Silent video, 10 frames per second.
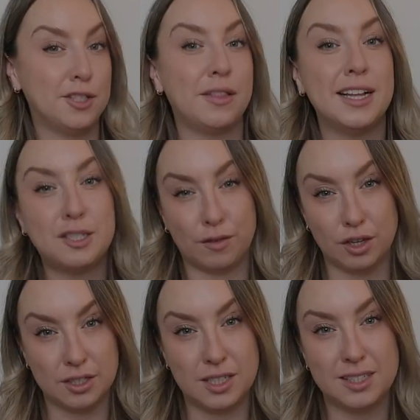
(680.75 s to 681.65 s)
So that's
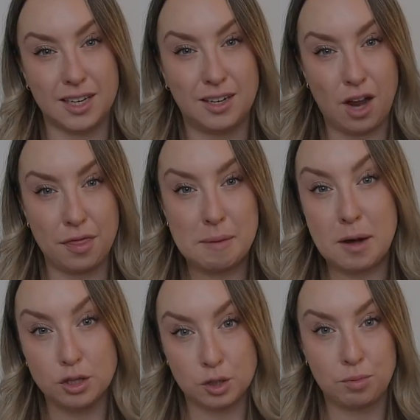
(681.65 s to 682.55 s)
first. It's like not the
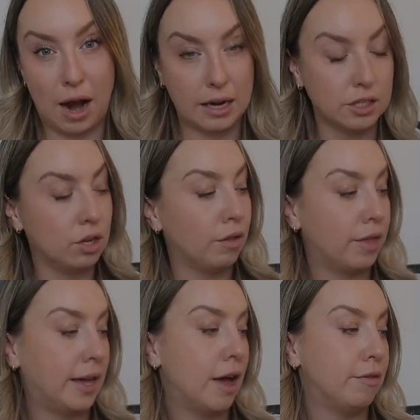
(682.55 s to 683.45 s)
most practical
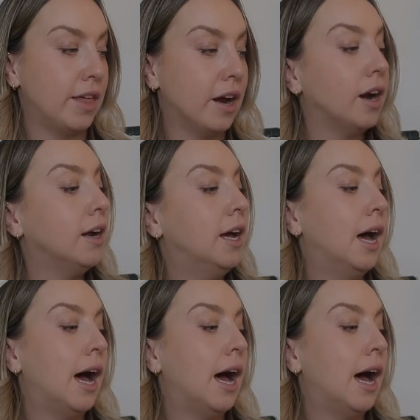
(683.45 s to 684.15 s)
thing out there.